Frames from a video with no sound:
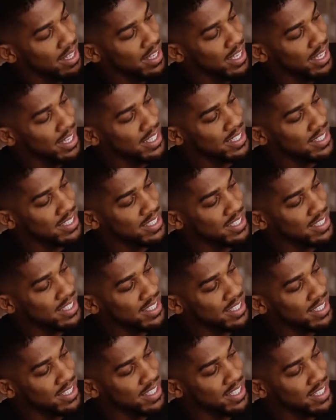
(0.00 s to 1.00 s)
is
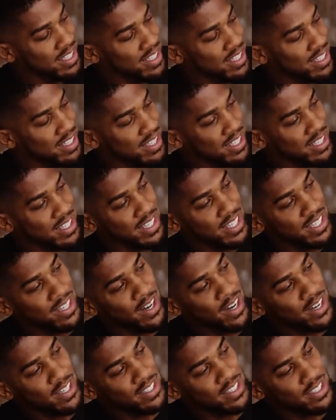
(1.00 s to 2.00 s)
the
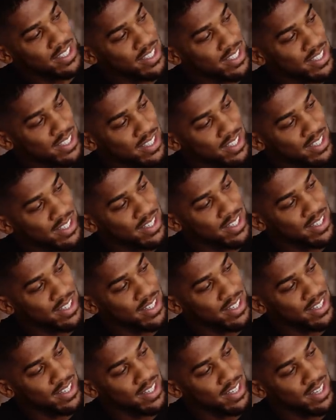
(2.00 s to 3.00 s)
arch mm
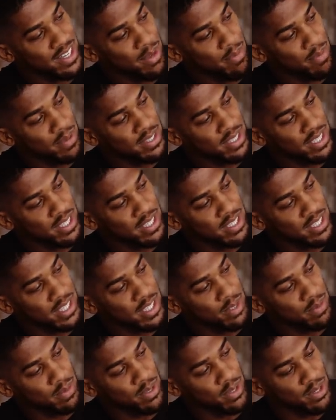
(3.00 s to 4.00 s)
-hmm. nemesis
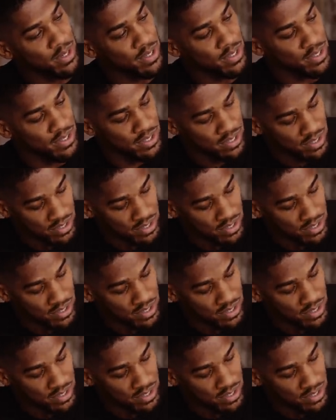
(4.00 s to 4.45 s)
is because